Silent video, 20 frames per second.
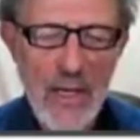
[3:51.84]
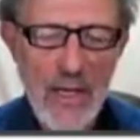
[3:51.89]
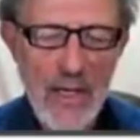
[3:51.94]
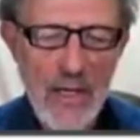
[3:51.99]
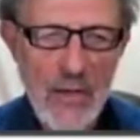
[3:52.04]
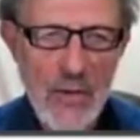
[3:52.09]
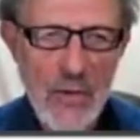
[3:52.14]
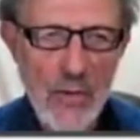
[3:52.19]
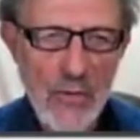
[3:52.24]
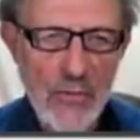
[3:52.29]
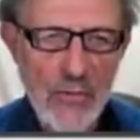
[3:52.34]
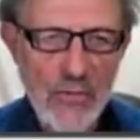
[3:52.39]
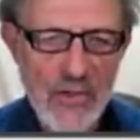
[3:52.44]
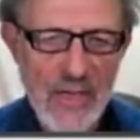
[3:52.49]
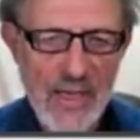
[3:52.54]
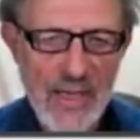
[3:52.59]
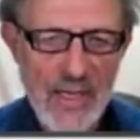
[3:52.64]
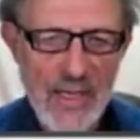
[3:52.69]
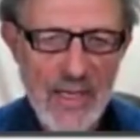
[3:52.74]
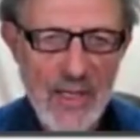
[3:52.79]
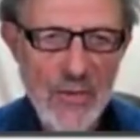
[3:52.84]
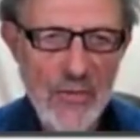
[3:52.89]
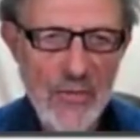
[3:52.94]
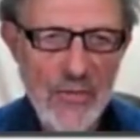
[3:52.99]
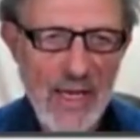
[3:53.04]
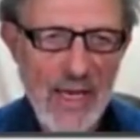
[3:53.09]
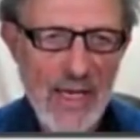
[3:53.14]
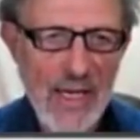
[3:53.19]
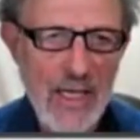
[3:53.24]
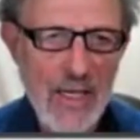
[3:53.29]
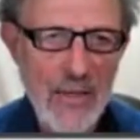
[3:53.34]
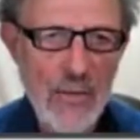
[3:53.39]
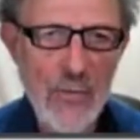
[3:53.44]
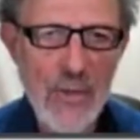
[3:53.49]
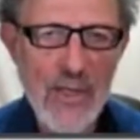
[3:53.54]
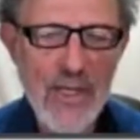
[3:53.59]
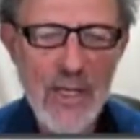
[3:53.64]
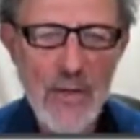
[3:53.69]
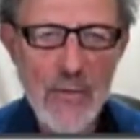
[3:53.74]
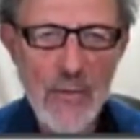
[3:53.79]
You'll see in a second
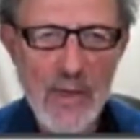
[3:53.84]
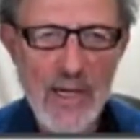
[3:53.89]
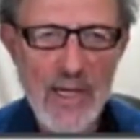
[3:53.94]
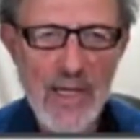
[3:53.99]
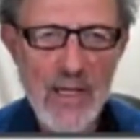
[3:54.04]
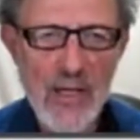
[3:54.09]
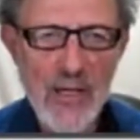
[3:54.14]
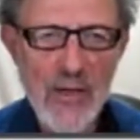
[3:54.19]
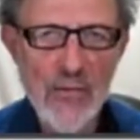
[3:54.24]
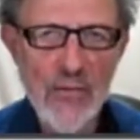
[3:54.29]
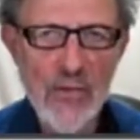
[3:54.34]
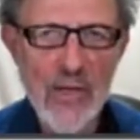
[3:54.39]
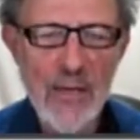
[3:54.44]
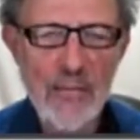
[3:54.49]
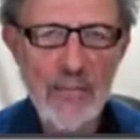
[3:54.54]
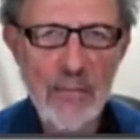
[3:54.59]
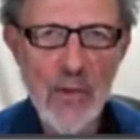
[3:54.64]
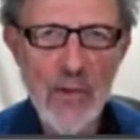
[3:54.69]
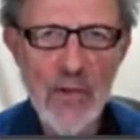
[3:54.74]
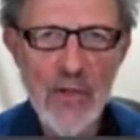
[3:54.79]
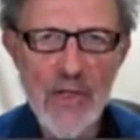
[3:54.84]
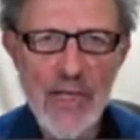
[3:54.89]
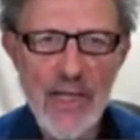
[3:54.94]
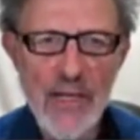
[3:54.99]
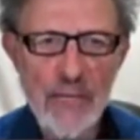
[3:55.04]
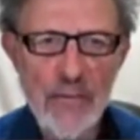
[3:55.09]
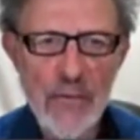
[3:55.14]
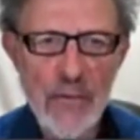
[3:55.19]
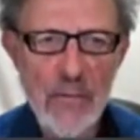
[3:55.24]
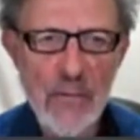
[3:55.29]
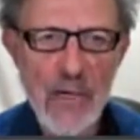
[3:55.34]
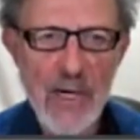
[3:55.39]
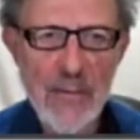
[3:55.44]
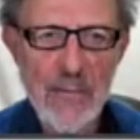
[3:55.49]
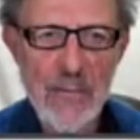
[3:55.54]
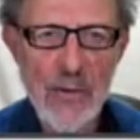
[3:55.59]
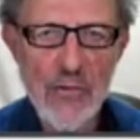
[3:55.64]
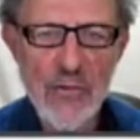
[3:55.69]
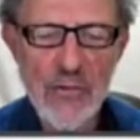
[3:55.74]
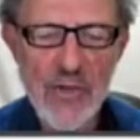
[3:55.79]
when I write an example that for my
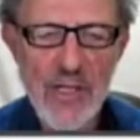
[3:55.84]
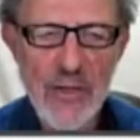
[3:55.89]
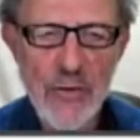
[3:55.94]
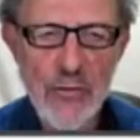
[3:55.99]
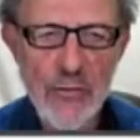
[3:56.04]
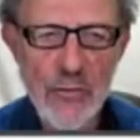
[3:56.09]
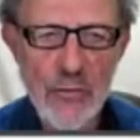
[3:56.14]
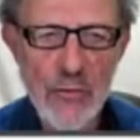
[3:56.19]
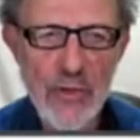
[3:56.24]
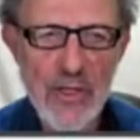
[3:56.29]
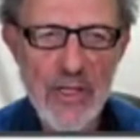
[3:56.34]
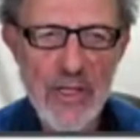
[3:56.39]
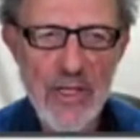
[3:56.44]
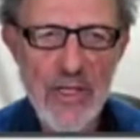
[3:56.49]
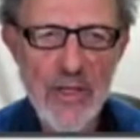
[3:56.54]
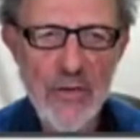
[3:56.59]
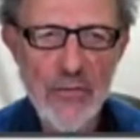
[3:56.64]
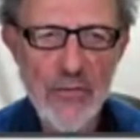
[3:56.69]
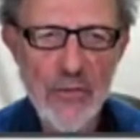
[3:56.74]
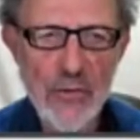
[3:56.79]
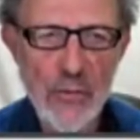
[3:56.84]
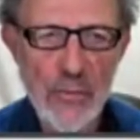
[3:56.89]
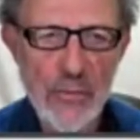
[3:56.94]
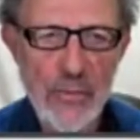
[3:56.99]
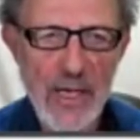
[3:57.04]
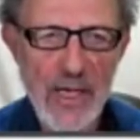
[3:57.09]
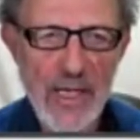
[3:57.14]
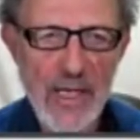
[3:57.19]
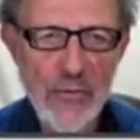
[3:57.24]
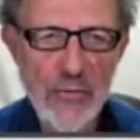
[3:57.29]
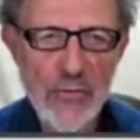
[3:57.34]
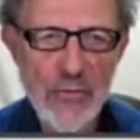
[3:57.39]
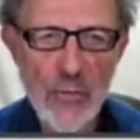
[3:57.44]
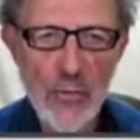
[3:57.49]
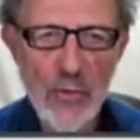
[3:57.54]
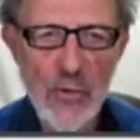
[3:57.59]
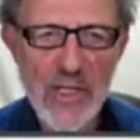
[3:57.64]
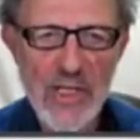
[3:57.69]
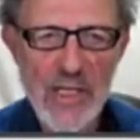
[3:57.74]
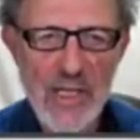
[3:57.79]
machine, short is 2 bytes,
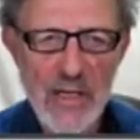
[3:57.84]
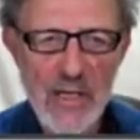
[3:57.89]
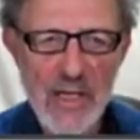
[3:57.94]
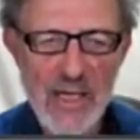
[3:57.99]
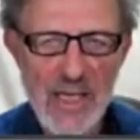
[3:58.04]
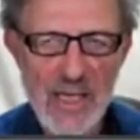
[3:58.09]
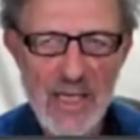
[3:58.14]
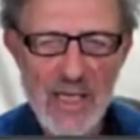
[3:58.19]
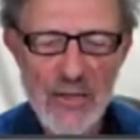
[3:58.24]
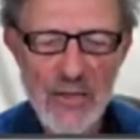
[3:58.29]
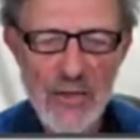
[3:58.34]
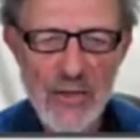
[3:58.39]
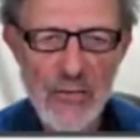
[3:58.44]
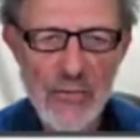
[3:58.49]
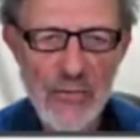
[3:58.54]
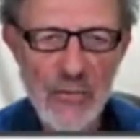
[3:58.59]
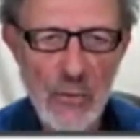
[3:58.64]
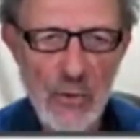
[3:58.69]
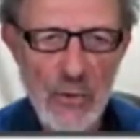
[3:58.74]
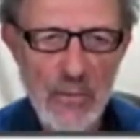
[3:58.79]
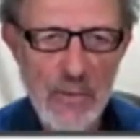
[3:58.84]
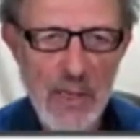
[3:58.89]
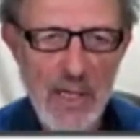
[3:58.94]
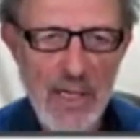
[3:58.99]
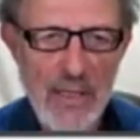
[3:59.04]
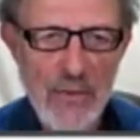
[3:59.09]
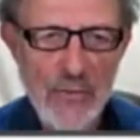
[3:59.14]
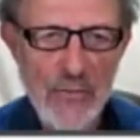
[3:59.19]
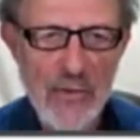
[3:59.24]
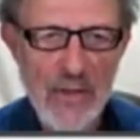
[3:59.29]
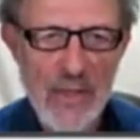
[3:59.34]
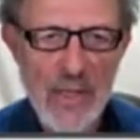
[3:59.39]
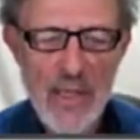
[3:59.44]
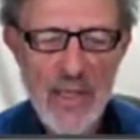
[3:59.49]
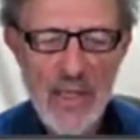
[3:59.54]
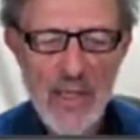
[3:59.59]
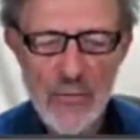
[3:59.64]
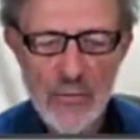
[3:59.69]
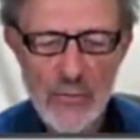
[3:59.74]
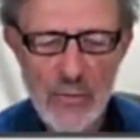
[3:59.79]
ordinary int is 4 bytes,
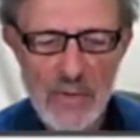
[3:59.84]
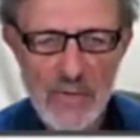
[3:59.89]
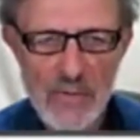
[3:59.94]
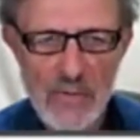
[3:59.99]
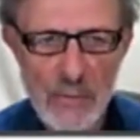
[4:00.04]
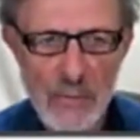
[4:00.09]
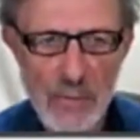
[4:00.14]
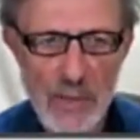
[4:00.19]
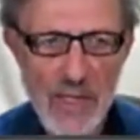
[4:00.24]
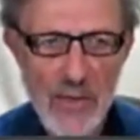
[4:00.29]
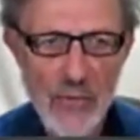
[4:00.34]
as we've already